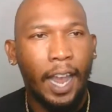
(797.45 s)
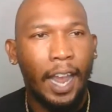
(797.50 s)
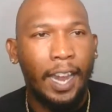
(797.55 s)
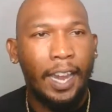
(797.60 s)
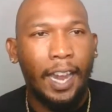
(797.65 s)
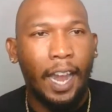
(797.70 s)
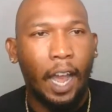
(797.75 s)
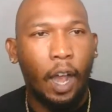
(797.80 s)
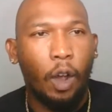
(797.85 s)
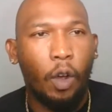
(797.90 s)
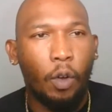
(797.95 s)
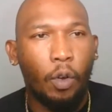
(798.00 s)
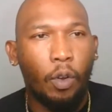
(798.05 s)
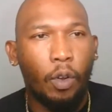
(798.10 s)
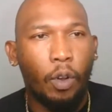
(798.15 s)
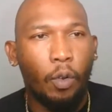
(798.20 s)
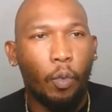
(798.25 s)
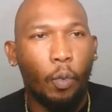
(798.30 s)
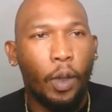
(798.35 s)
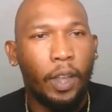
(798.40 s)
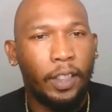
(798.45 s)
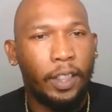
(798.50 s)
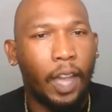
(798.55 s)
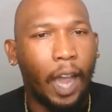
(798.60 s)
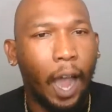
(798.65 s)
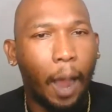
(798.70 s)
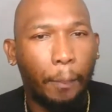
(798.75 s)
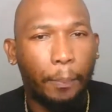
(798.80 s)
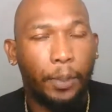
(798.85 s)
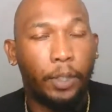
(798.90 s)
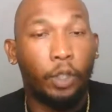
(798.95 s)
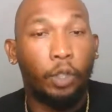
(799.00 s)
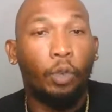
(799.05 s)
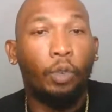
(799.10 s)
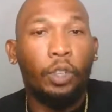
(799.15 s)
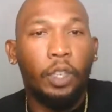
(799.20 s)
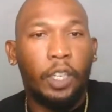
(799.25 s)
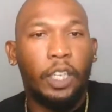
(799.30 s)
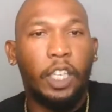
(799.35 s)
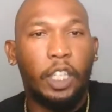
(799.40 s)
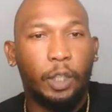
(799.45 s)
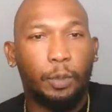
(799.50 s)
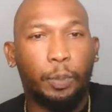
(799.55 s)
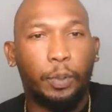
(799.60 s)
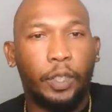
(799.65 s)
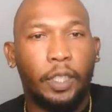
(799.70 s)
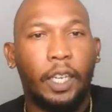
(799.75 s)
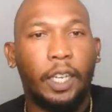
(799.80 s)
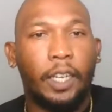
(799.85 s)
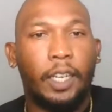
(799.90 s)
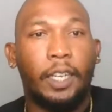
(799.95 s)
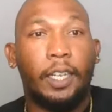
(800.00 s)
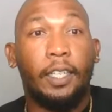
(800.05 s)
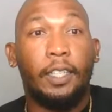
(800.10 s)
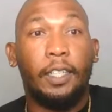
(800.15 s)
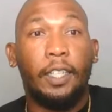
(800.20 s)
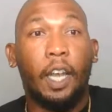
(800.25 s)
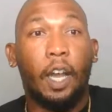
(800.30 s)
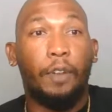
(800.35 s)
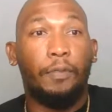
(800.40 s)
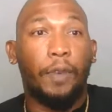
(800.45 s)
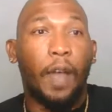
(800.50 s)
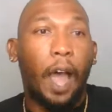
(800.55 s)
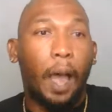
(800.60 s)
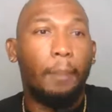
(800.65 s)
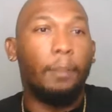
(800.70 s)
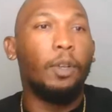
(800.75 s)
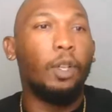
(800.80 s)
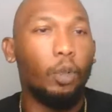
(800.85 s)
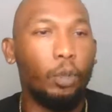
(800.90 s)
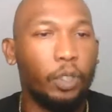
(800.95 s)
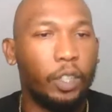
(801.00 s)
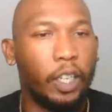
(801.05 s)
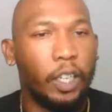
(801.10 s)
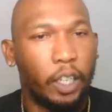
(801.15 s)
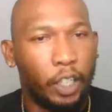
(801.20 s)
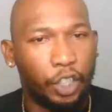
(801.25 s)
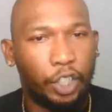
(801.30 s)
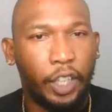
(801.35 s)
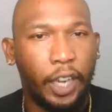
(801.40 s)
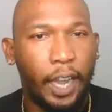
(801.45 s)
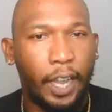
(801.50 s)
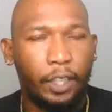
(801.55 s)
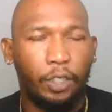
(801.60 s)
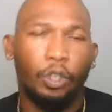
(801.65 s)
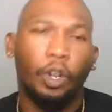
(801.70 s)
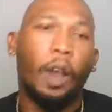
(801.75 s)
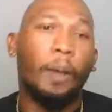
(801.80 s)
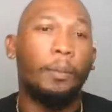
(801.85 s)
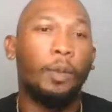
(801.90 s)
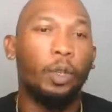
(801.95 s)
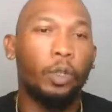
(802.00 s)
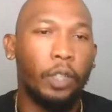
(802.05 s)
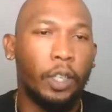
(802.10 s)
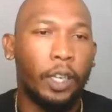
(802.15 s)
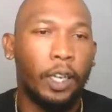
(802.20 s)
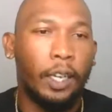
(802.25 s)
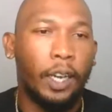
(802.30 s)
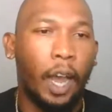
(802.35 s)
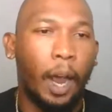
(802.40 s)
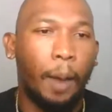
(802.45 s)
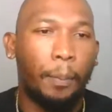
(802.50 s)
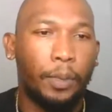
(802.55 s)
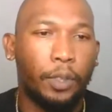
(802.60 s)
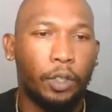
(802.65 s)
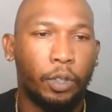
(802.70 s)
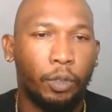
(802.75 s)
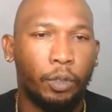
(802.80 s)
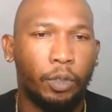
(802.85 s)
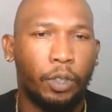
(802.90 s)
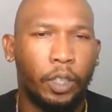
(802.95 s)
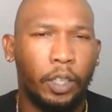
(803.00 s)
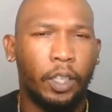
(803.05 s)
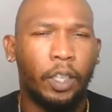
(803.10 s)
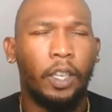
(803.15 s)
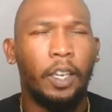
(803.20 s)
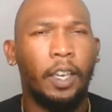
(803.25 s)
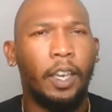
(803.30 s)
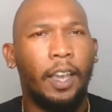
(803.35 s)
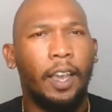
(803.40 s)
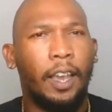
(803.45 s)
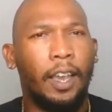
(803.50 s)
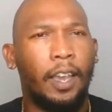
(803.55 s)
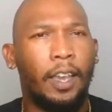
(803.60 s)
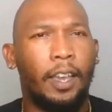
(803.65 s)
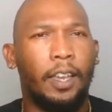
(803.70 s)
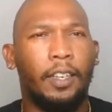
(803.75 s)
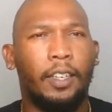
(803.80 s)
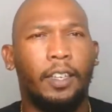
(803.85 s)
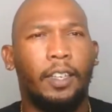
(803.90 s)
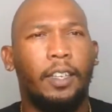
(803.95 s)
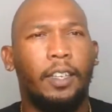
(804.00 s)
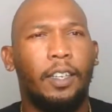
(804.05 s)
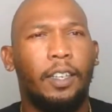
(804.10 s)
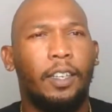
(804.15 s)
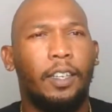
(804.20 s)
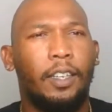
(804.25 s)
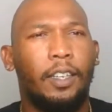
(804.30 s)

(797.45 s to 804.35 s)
And now when the opportunity is presenting itself, I'm losing a chance or I'm losing an opportunity. And